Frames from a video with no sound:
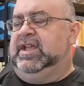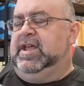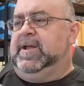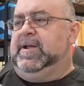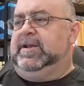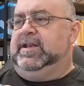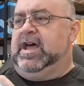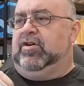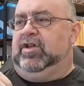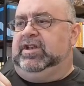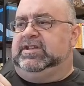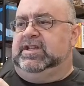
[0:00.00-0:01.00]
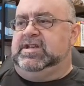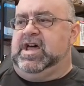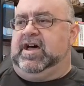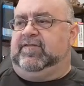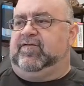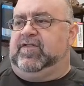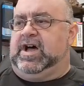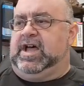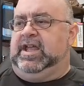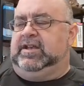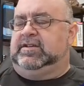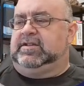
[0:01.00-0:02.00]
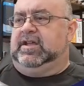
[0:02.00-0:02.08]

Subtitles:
That signature didn't pop up,